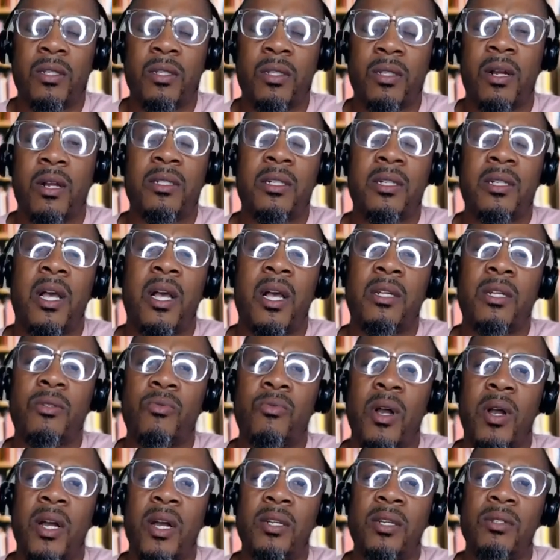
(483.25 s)
There are times
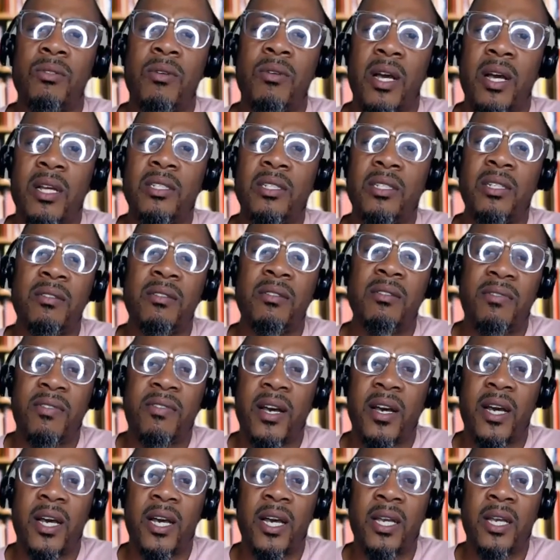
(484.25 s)
where I do
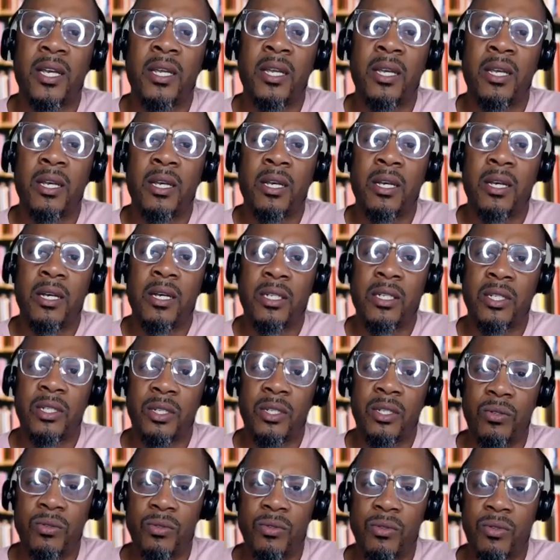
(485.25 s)
identify a
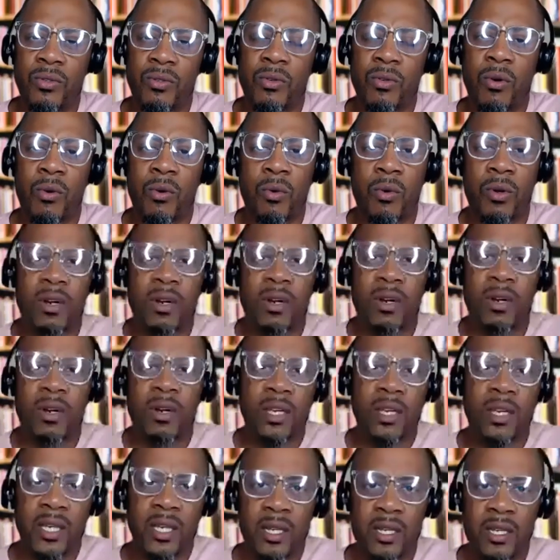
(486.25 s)
student or one of our
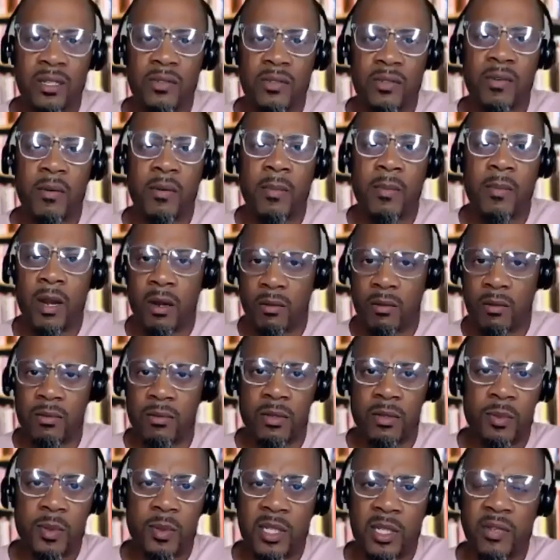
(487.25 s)
kids from our
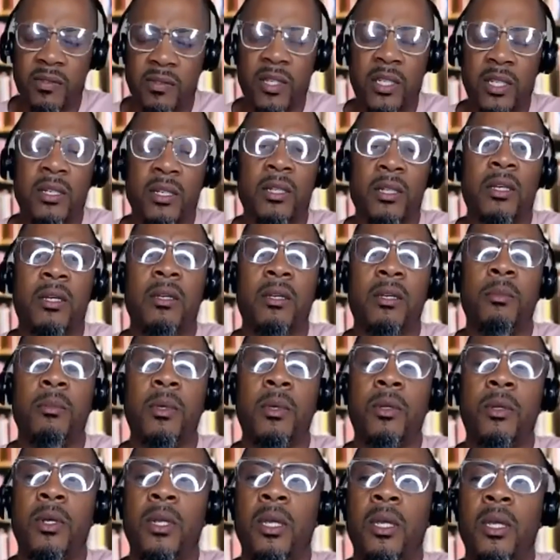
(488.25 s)
specifically Joliet
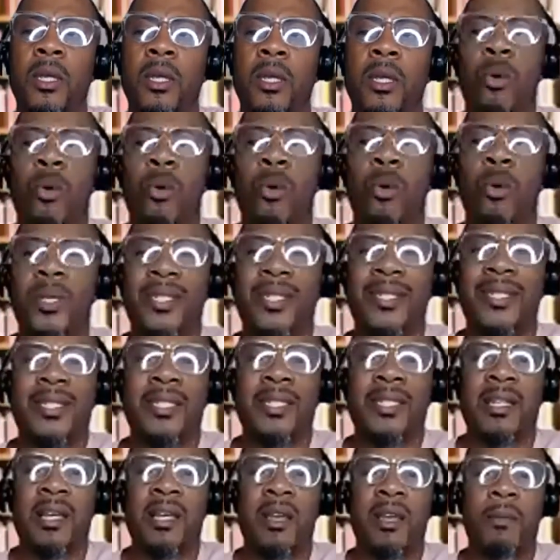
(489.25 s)
community who is the
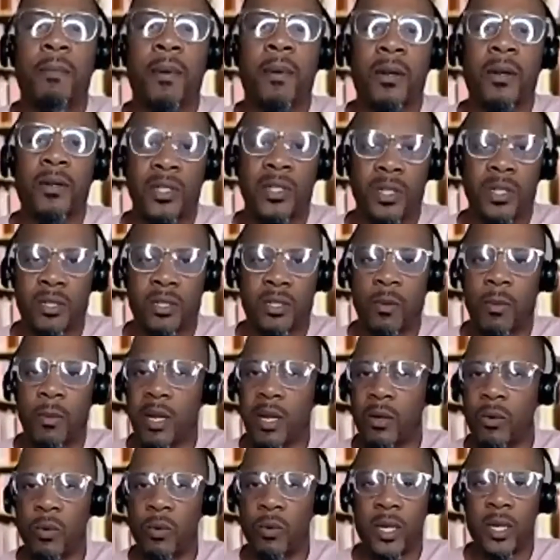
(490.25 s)
same person, no
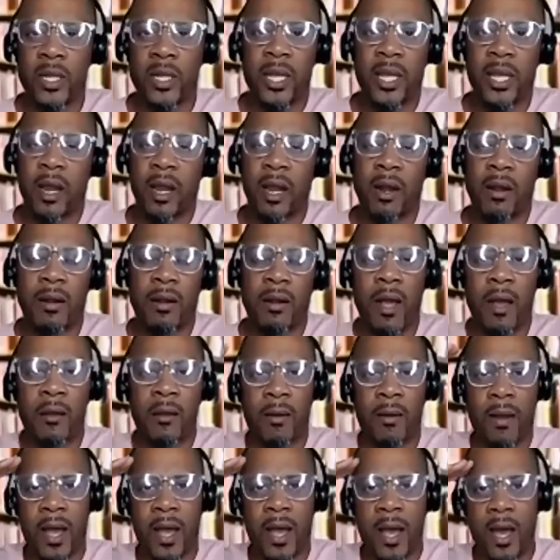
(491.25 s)
matter where they are. I
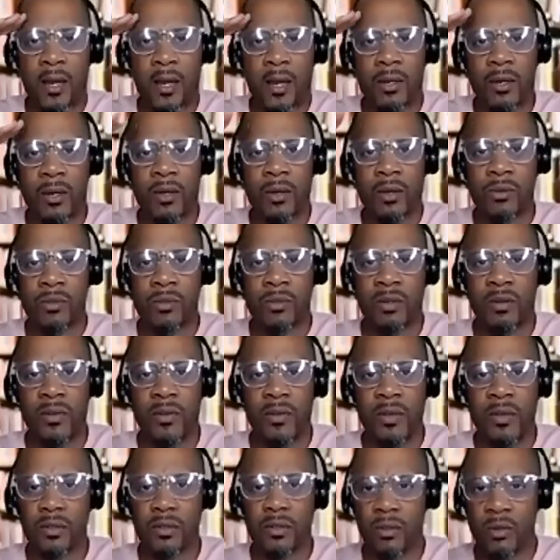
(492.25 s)
honor those
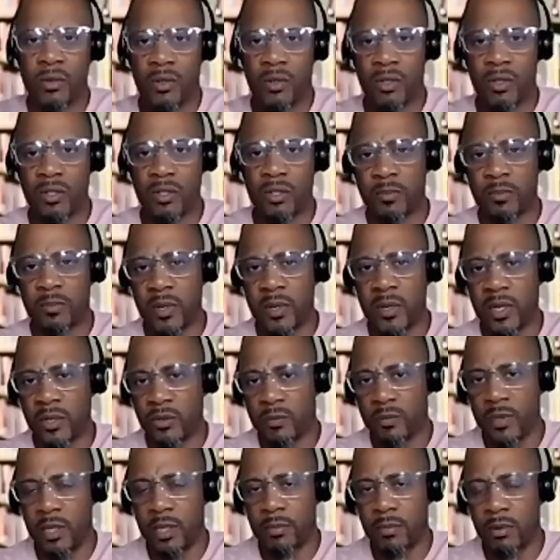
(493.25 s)
individuals. Those are special
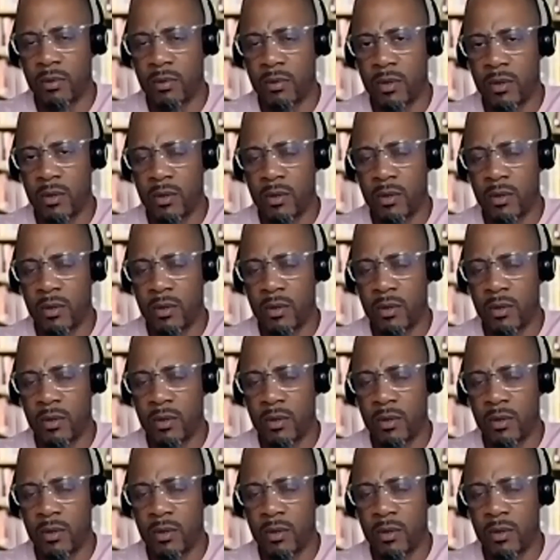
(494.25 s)
people.